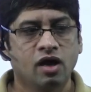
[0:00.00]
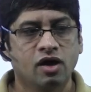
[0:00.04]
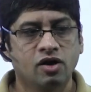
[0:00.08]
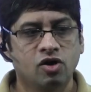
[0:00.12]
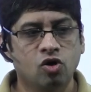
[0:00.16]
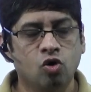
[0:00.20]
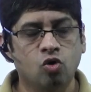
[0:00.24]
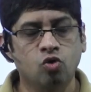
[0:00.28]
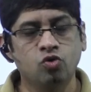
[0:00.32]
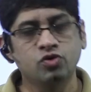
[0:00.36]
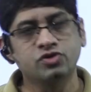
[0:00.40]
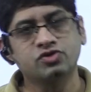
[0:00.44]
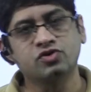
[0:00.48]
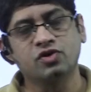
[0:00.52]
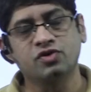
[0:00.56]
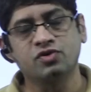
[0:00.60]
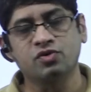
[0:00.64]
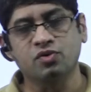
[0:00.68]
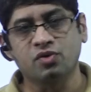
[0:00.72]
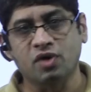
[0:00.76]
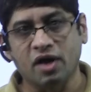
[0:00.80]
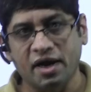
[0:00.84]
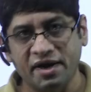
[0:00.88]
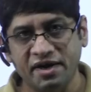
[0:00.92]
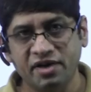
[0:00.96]
Now, who is going
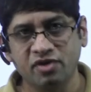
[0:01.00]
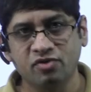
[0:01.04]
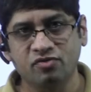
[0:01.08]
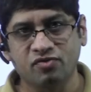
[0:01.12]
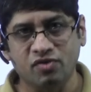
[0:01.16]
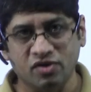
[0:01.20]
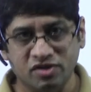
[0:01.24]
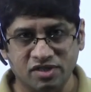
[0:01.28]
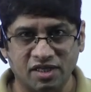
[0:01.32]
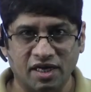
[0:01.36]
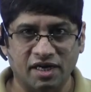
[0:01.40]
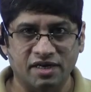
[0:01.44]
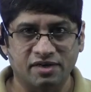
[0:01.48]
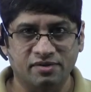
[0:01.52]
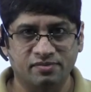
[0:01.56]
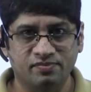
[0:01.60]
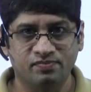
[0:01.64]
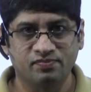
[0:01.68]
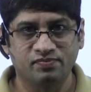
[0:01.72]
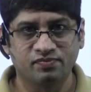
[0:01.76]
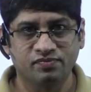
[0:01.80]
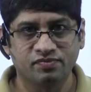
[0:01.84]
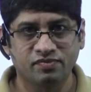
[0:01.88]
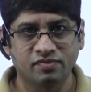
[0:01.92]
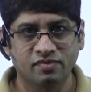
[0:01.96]
to guide you for that?
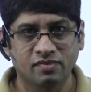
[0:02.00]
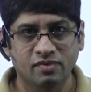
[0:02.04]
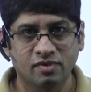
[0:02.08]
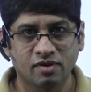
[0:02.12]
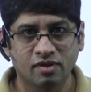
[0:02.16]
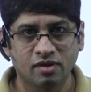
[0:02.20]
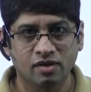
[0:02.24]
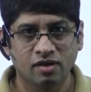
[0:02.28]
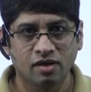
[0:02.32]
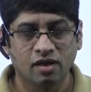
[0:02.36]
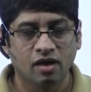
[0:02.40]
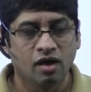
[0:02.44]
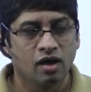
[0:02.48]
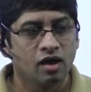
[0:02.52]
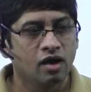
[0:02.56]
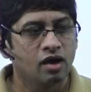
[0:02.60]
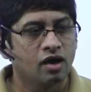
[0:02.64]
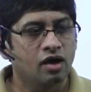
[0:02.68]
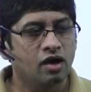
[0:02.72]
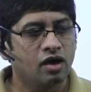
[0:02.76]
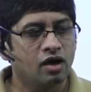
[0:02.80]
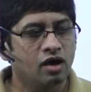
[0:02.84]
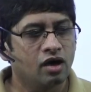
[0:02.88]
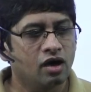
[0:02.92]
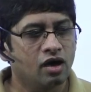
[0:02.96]

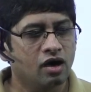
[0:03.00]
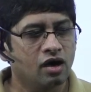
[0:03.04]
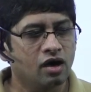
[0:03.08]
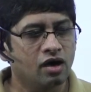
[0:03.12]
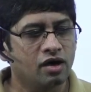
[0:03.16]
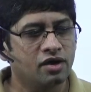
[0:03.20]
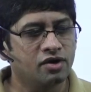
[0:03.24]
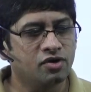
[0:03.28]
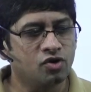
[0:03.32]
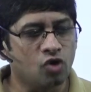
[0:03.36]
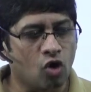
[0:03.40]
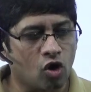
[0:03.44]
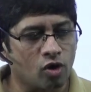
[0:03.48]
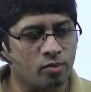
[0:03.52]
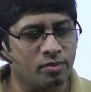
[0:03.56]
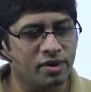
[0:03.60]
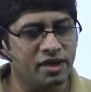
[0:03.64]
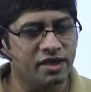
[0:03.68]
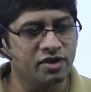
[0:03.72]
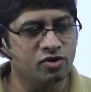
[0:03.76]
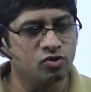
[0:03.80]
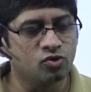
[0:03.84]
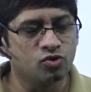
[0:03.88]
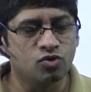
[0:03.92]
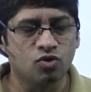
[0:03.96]
Uh,
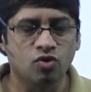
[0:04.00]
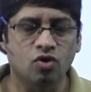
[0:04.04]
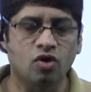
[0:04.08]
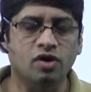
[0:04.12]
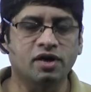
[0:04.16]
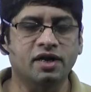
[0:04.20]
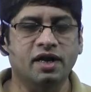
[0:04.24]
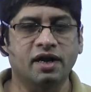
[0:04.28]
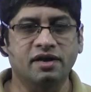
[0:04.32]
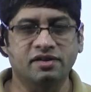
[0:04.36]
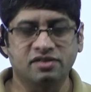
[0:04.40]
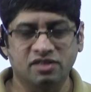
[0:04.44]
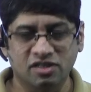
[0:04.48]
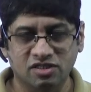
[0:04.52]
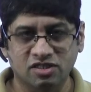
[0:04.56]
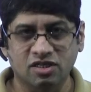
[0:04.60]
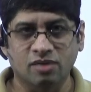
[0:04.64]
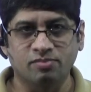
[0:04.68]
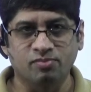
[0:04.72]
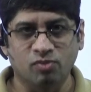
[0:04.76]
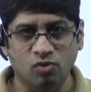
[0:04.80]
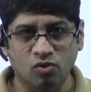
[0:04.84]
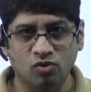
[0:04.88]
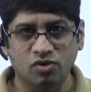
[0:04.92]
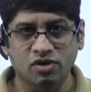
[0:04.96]
normally, you do not get this
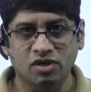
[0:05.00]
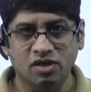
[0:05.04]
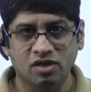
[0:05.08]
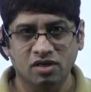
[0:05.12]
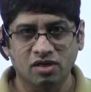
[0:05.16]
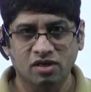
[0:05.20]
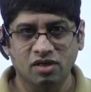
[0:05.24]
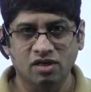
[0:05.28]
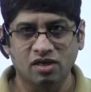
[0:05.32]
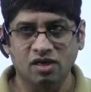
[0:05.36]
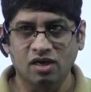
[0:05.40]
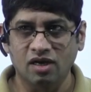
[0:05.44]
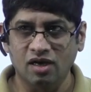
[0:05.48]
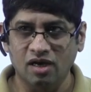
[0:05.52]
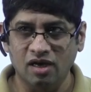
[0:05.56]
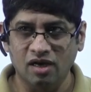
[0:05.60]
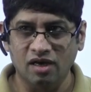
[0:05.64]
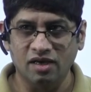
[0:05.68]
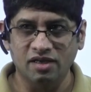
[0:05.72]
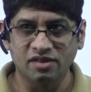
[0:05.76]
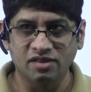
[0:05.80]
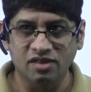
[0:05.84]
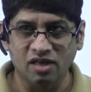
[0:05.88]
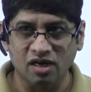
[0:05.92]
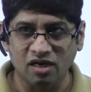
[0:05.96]
support uh,
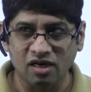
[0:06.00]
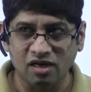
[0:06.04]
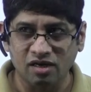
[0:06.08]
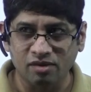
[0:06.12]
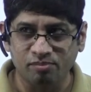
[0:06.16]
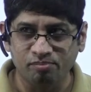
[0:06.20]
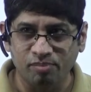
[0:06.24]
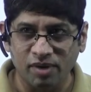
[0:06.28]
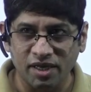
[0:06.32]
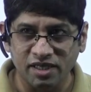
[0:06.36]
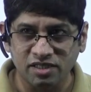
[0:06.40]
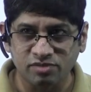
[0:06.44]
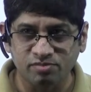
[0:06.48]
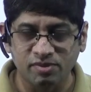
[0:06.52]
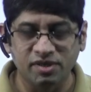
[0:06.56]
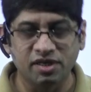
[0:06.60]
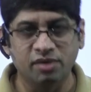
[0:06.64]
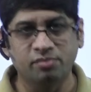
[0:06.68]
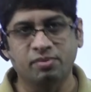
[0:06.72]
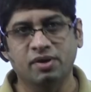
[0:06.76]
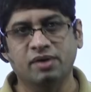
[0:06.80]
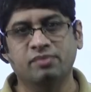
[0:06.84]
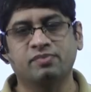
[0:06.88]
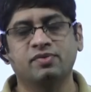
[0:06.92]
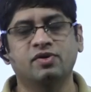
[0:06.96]
in the placement
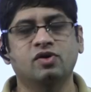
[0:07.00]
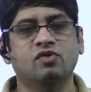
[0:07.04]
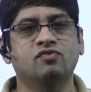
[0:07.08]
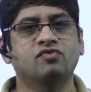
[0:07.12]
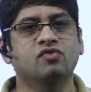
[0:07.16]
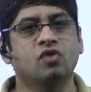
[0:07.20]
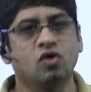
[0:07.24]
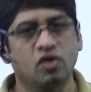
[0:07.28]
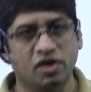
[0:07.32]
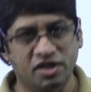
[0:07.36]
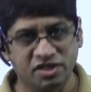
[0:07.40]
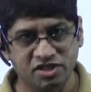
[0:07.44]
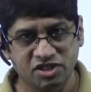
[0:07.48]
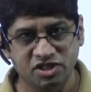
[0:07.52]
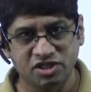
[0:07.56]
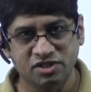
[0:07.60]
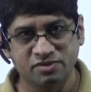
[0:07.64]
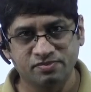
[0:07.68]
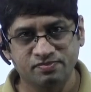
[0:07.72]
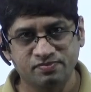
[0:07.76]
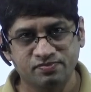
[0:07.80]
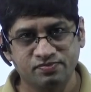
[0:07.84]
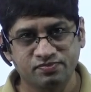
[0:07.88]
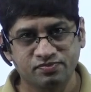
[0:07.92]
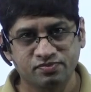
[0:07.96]
department of college.
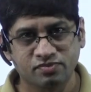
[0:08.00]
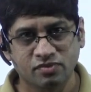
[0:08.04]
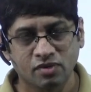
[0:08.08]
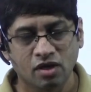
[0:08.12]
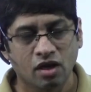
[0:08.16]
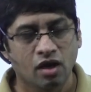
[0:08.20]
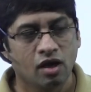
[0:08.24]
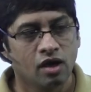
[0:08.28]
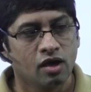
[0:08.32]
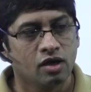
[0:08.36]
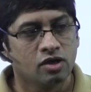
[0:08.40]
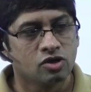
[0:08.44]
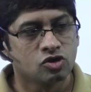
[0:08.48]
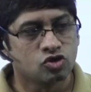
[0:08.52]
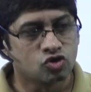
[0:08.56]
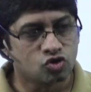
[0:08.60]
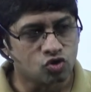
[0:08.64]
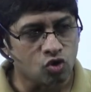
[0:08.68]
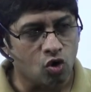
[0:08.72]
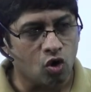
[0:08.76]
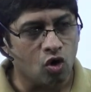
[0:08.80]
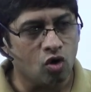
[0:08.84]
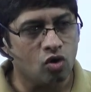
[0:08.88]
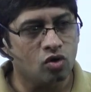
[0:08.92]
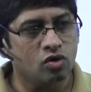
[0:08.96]

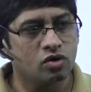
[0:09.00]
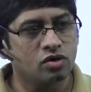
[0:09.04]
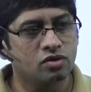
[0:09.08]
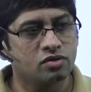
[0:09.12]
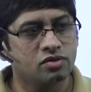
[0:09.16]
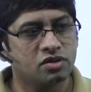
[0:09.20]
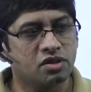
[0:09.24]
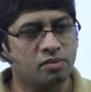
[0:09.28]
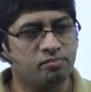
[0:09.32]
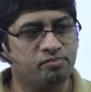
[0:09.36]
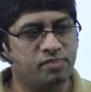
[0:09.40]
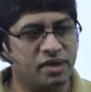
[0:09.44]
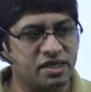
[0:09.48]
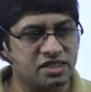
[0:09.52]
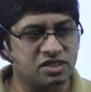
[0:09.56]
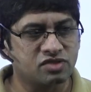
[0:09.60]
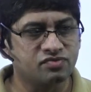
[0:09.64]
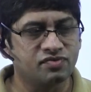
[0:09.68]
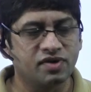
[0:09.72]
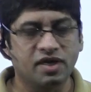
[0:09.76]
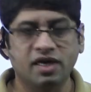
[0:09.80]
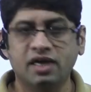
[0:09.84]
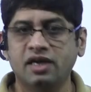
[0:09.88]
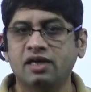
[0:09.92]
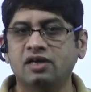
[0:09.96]
So, the best
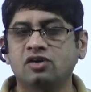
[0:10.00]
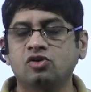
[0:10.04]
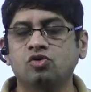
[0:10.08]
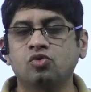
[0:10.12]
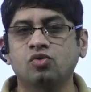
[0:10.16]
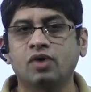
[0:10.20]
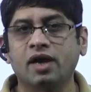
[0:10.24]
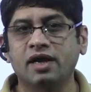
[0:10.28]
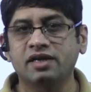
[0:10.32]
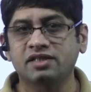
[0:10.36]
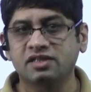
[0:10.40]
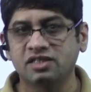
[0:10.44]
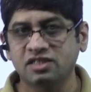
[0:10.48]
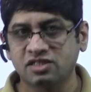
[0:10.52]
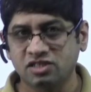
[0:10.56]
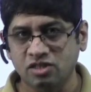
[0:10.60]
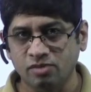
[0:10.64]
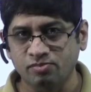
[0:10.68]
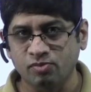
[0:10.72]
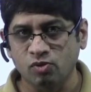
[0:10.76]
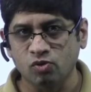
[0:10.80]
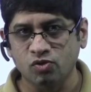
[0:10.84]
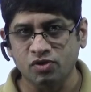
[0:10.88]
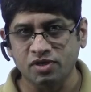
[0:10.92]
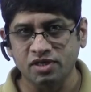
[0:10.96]
way to get this
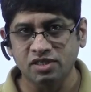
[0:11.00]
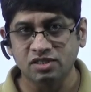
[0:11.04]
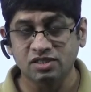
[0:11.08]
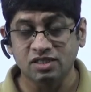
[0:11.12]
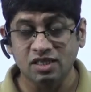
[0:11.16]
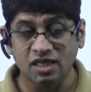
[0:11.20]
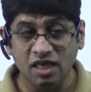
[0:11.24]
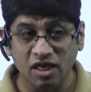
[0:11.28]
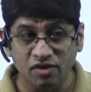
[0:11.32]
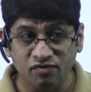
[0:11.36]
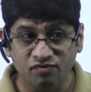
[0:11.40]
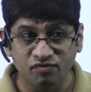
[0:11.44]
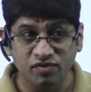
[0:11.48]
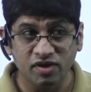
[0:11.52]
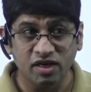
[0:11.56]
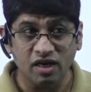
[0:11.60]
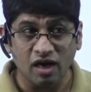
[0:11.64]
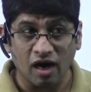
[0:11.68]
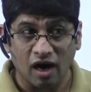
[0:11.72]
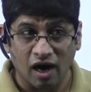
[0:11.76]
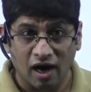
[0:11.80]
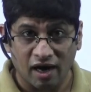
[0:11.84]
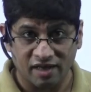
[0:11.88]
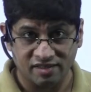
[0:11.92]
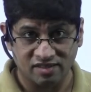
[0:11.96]
support is if
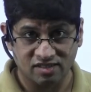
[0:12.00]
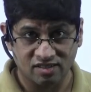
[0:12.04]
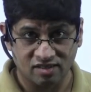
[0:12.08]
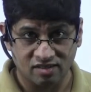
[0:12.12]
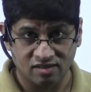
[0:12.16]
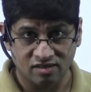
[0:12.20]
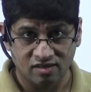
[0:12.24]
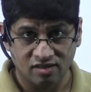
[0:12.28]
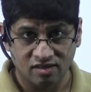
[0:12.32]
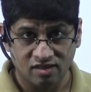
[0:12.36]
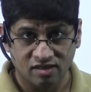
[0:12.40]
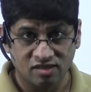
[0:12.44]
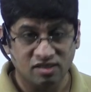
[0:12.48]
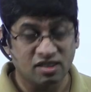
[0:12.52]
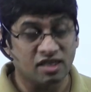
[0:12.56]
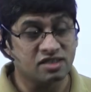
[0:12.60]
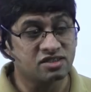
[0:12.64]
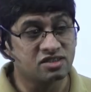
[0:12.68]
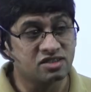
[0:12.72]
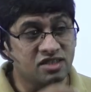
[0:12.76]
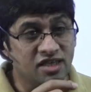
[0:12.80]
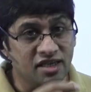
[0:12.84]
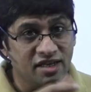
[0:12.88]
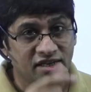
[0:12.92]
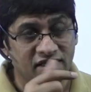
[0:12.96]
we ask the
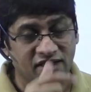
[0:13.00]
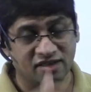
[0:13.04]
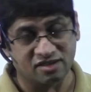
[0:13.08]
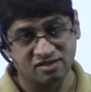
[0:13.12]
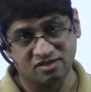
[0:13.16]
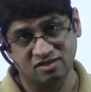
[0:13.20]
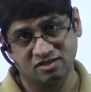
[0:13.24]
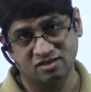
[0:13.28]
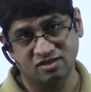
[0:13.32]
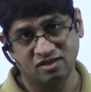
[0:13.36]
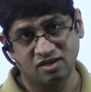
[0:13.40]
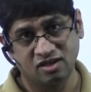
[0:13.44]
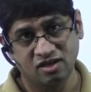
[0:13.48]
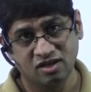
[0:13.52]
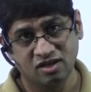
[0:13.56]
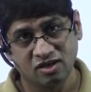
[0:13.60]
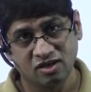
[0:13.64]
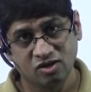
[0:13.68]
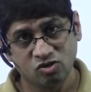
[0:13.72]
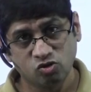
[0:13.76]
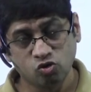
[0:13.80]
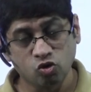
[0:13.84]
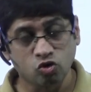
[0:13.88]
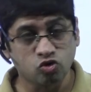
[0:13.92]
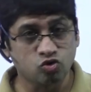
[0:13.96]
seniors,
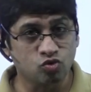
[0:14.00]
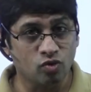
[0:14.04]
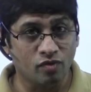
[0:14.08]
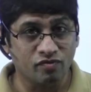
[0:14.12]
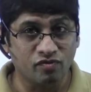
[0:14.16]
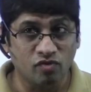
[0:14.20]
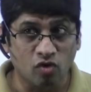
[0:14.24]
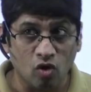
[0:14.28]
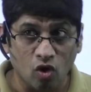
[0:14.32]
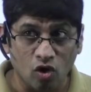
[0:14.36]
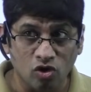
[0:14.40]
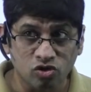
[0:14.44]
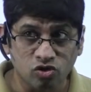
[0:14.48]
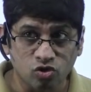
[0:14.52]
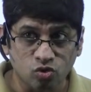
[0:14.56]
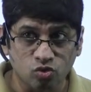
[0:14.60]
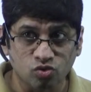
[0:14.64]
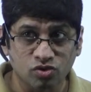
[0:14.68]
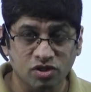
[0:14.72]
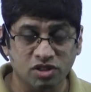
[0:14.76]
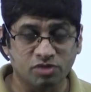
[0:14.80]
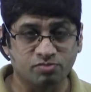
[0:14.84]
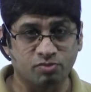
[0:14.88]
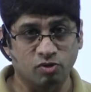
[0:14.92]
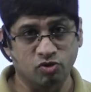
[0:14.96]
those who have gone through
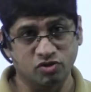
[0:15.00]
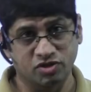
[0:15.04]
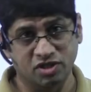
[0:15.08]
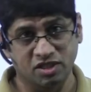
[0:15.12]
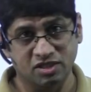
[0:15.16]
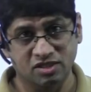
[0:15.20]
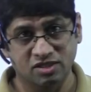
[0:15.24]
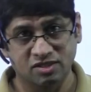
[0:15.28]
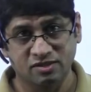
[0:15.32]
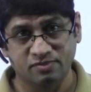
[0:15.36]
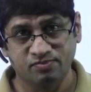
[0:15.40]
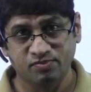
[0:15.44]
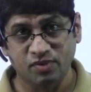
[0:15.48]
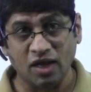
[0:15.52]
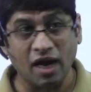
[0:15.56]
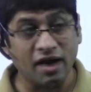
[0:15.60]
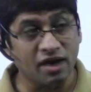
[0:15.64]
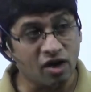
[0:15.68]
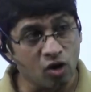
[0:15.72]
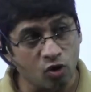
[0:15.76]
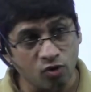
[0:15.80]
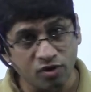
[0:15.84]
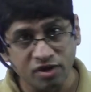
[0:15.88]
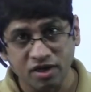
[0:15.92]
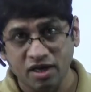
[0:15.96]
this process
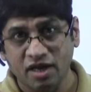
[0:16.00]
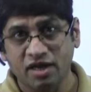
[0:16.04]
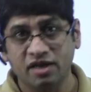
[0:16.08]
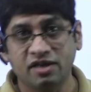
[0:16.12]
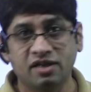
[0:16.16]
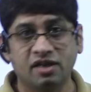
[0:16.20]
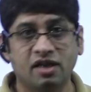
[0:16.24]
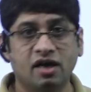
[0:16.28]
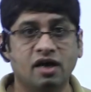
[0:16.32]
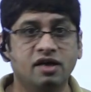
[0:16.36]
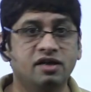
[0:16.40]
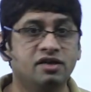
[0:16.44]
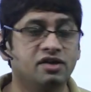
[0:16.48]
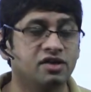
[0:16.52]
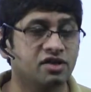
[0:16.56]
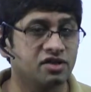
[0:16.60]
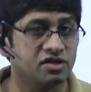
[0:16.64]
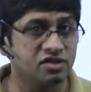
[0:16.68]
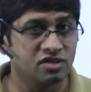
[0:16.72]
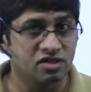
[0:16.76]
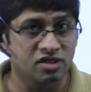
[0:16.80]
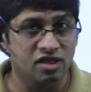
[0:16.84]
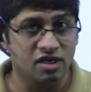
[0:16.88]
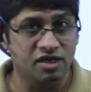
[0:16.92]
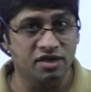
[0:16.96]
and now in the, in the,
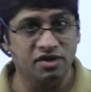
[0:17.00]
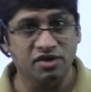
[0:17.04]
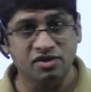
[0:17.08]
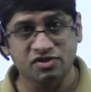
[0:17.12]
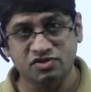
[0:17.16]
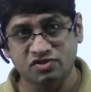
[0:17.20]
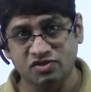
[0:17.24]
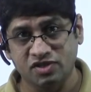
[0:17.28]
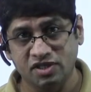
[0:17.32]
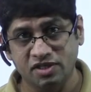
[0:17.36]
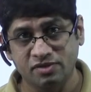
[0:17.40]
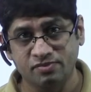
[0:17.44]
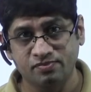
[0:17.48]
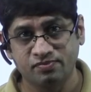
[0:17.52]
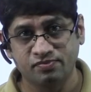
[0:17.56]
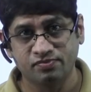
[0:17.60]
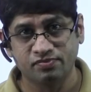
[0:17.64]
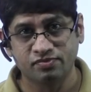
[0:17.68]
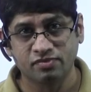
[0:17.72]
in the industry.